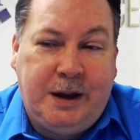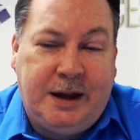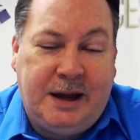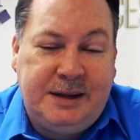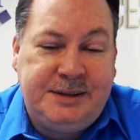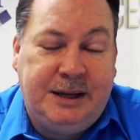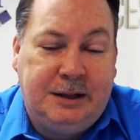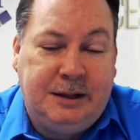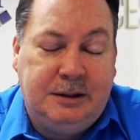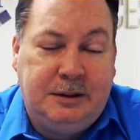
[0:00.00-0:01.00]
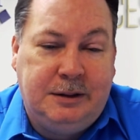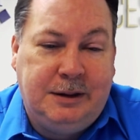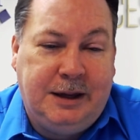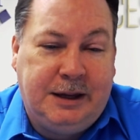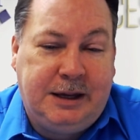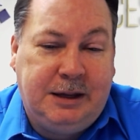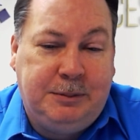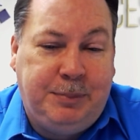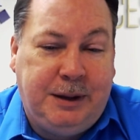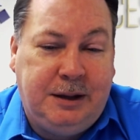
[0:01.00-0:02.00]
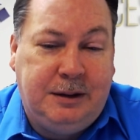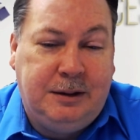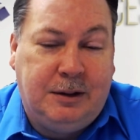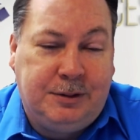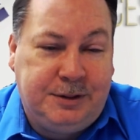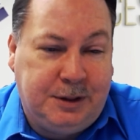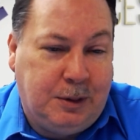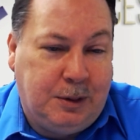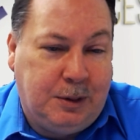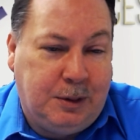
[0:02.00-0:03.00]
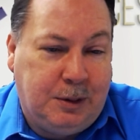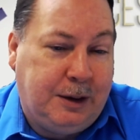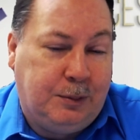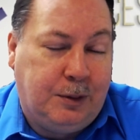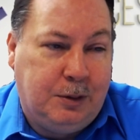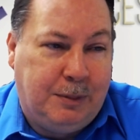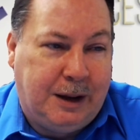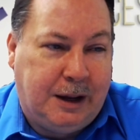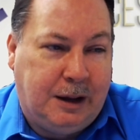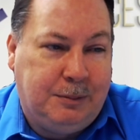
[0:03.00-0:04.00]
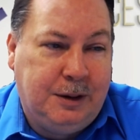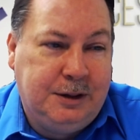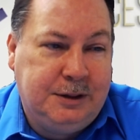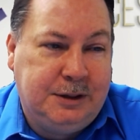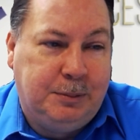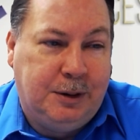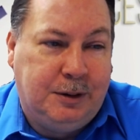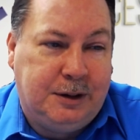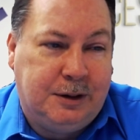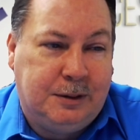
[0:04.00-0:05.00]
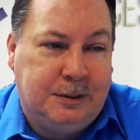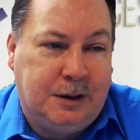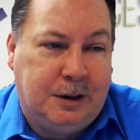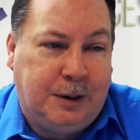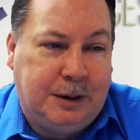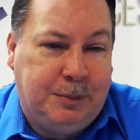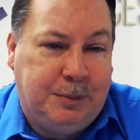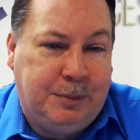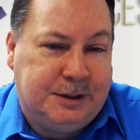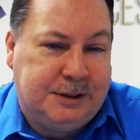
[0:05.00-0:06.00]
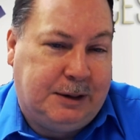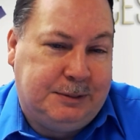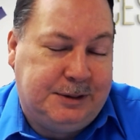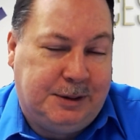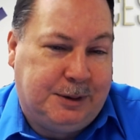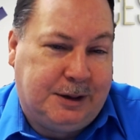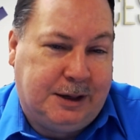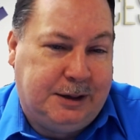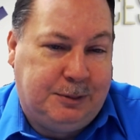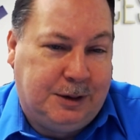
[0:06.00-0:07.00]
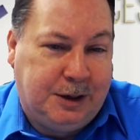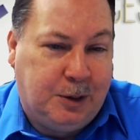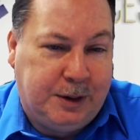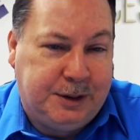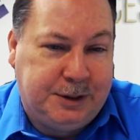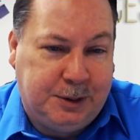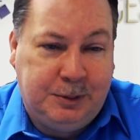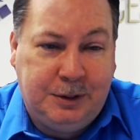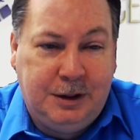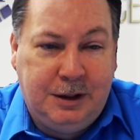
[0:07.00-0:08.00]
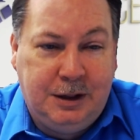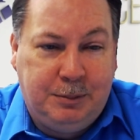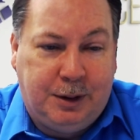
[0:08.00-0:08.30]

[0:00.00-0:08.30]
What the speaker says: the way I see it, it can be also a great roadmap to building a great business. That's something I didn't really go into,